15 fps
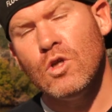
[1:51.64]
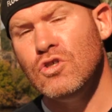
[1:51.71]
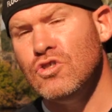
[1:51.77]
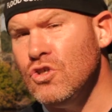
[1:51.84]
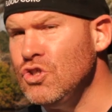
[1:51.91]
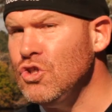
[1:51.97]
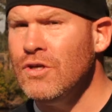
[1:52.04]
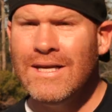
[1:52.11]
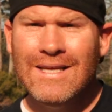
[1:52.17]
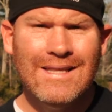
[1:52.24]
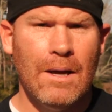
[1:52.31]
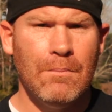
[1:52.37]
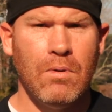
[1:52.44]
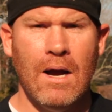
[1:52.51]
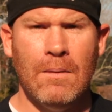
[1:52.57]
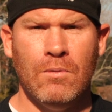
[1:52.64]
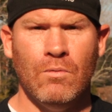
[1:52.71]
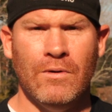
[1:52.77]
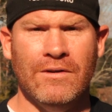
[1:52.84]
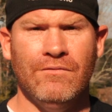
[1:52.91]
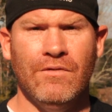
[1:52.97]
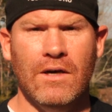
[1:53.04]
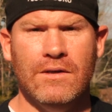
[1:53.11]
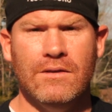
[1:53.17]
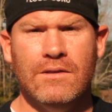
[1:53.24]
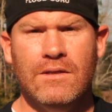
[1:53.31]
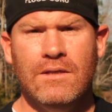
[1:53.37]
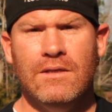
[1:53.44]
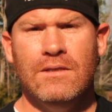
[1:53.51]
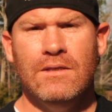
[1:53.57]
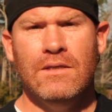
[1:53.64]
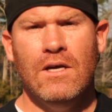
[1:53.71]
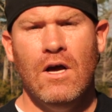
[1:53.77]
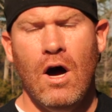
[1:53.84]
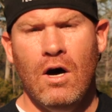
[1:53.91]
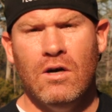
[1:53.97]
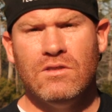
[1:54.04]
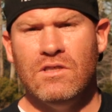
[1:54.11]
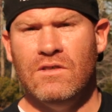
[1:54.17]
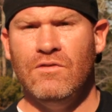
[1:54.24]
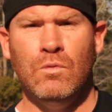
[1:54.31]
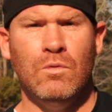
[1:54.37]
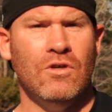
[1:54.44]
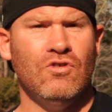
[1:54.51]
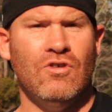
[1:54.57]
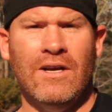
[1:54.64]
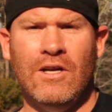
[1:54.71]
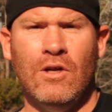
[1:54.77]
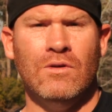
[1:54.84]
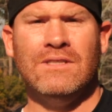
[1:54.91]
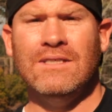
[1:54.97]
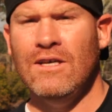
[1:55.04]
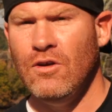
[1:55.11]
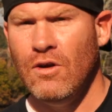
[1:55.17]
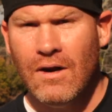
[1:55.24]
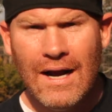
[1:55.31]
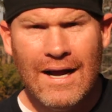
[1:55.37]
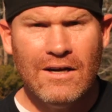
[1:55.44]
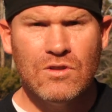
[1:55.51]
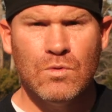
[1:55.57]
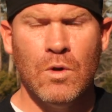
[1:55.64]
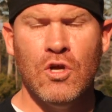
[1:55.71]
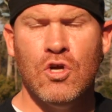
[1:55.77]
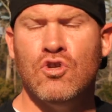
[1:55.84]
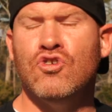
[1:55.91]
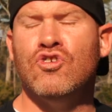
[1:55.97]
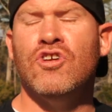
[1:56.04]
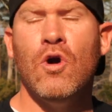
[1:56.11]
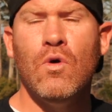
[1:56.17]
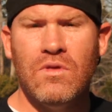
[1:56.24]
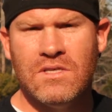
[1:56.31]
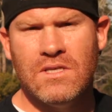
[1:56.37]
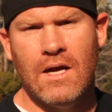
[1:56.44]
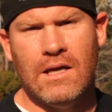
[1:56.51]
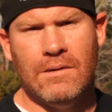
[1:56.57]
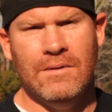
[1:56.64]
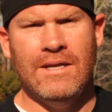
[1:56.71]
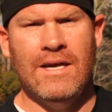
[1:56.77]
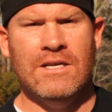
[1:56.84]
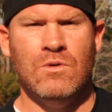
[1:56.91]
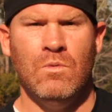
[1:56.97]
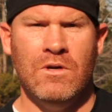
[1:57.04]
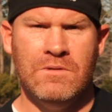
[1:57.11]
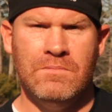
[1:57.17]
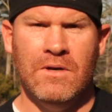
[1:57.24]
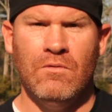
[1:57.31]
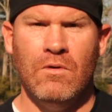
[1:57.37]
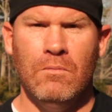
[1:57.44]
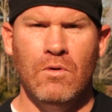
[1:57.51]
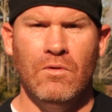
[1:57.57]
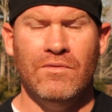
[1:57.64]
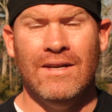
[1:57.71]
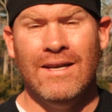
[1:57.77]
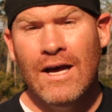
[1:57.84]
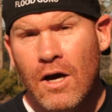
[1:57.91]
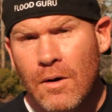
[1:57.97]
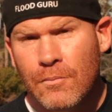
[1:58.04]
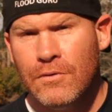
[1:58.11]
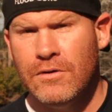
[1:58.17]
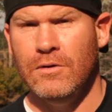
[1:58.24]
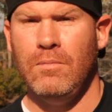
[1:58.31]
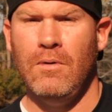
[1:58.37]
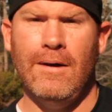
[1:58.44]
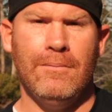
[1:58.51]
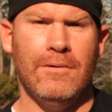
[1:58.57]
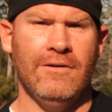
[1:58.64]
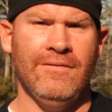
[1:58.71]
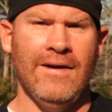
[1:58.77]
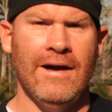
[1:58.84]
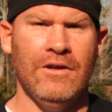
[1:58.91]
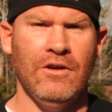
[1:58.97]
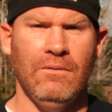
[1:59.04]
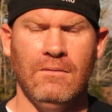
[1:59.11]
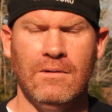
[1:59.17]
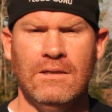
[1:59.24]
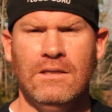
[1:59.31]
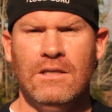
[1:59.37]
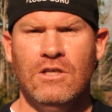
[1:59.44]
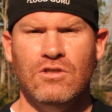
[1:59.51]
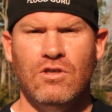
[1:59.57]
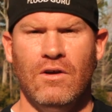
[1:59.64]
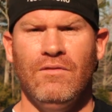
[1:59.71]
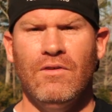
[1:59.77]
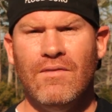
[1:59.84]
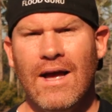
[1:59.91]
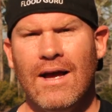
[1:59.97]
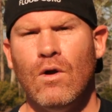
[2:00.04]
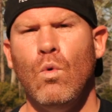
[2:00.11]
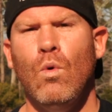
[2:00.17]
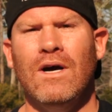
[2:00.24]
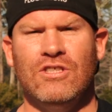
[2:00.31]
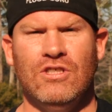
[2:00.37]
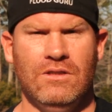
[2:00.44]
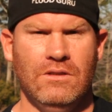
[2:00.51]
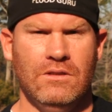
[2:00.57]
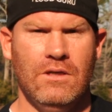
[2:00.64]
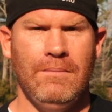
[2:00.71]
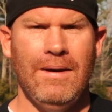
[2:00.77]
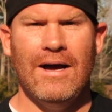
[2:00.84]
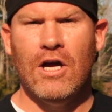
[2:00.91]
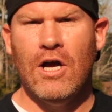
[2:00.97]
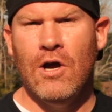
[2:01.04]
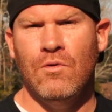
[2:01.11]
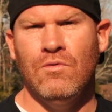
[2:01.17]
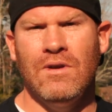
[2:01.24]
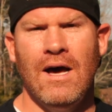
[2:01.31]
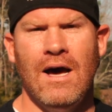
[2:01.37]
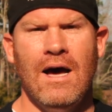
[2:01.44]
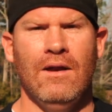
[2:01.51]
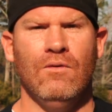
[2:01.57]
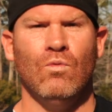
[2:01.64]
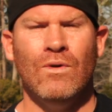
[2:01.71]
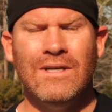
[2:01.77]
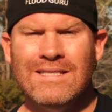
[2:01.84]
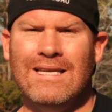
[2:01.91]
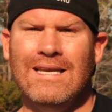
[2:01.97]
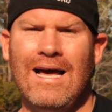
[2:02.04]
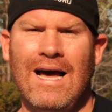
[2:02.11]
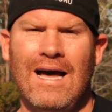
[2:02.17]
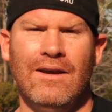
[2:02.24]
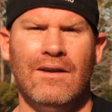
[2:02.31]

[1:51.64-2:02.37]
so that you can get that proper refund. Also, if you want to try to go to sell your house where you can show this documentation where it's been removed and help with your property value. So if you've got questions about Code 9, Reason 9,